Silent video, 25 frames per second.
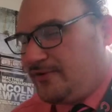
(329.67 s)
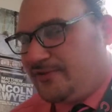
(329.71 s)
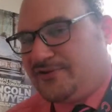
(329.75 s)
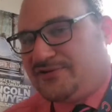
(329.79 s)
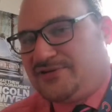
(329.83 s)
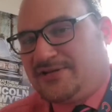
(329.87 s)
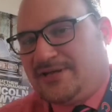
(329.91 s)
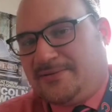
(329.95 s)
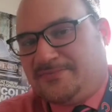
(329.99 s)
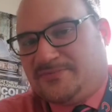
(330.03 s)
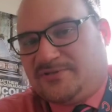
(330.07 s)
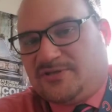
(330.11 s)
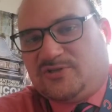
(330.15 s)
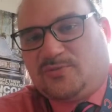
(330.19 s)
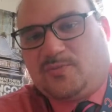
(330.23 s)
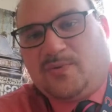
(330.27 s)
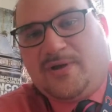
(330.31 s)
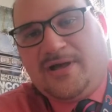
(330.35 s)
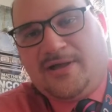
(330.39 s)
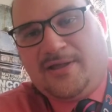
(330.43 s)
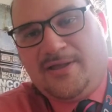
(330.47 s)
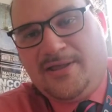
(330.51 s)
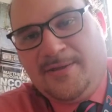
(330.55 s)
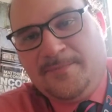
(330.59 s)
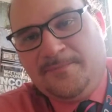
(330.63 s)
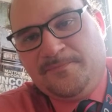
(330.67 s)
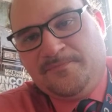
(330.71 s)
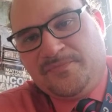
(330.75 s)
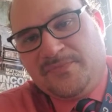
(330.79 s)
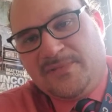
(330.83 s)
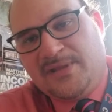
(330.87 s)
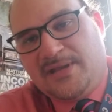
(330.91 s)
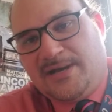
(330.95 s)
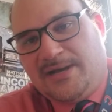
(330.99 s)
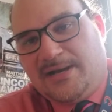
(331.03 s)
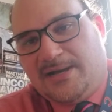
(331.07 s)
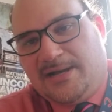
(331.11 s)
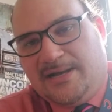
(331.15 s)
other times as well
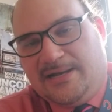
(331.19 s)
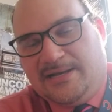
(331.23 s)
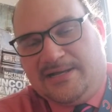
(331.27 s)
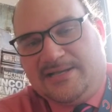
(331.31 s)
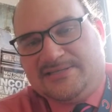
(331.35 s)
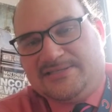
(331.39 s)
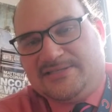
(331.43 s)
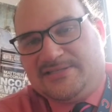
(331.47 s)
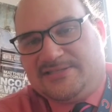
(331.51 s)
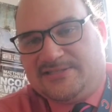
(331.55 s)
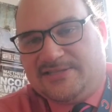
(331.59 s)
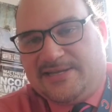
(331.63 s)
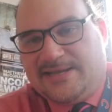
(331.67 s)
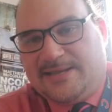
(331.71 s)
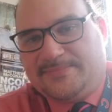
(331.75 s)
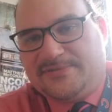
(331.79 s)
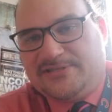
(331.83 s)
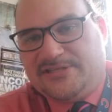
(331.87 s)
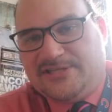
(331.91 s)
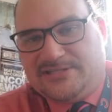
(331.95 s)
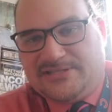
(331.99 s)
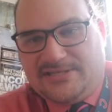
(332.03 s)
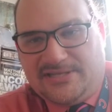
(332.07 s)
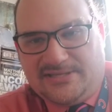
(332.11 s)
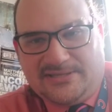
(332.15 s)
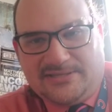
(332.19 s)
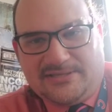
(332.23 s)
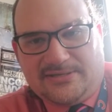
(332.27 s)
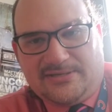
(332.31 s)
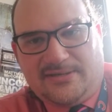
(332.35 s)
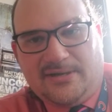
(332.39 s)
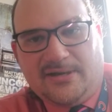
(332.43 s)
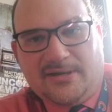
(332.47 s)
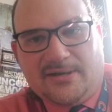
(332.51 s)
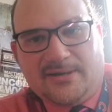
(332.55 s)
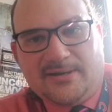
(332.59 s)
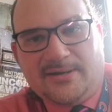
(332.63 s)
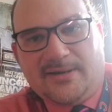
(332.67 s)
because uh, the snapshots I
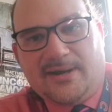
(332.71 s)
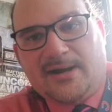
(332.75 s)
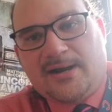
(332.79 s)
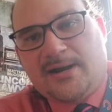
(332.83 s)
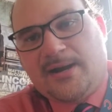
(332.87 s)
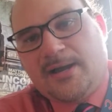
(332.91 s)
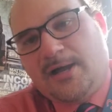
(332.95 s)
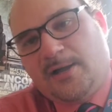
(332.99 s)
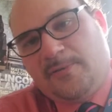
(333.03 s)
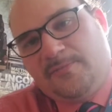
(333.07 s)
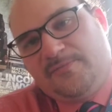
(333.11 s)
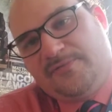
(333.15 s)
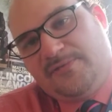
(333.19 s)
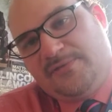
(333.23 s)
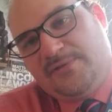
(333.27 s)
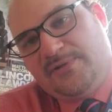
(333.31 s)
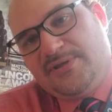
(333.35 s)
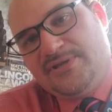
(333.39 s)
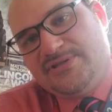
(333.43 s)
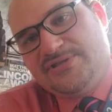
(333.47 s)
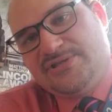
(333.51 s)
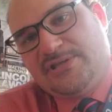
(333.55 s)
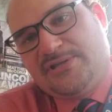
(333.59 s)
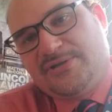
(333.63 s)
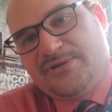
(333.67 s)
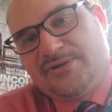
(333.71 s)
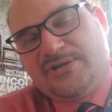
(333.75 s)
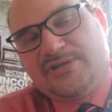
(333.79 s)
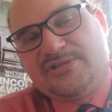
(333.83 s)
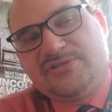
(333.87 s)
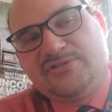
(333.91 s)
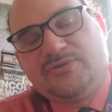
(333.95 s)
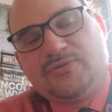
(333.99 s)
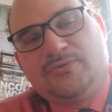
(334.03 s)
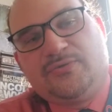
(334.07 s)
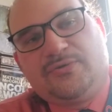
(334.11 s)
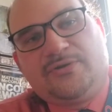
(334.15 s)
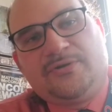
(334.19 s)
think are, are helpful as a
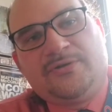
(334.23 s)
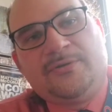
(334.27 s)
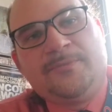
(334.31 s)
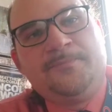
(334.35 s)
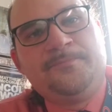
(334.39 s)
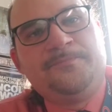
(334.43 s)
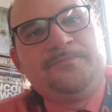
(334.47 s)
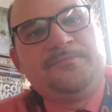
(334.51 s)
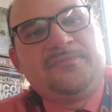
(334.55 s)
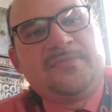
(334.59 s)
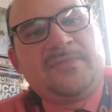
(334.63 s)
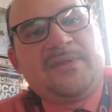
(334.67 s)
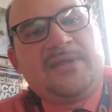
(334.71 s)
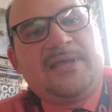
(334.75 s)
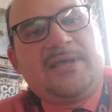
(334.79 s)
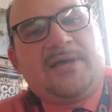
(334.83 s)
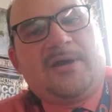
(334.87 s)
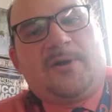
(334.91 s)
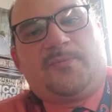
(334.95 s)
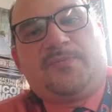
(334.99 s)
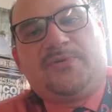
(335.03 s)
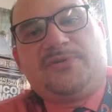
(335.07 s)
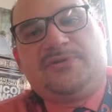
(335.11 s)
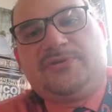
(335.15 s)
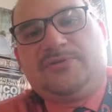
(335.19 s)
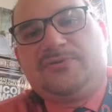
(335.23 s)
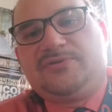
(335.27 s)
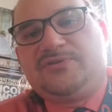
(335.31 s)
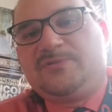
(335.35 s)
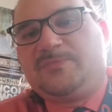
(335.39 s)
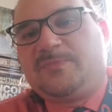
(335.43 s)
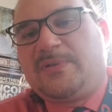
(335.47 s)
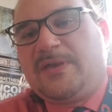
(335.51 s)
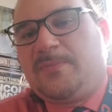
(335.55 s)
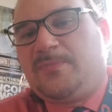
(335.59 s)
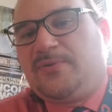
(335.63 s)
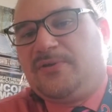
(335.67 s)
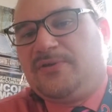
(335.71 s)
learning tool help reduce
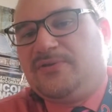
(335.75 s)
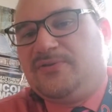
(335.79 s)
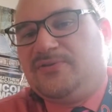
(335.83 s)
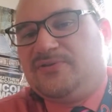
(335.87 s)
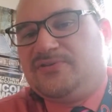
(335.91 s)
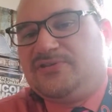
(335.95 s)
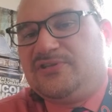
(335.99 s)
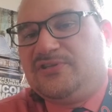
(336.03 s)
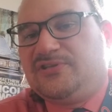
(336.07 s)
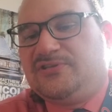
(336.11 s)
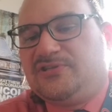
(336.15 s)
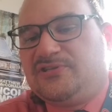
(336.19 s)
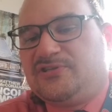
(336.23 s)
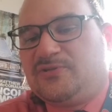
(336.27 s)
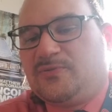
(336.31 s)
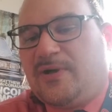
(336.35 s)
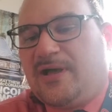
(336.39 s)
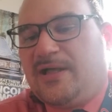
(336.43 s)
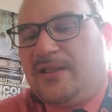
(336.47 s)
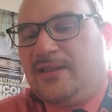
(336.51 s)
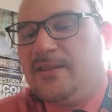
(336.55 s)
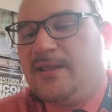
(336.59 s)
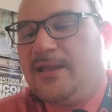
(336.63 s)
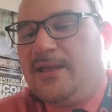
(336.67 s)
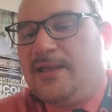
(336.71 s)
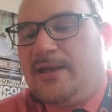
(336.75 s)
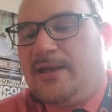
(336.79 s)
paper usage as well.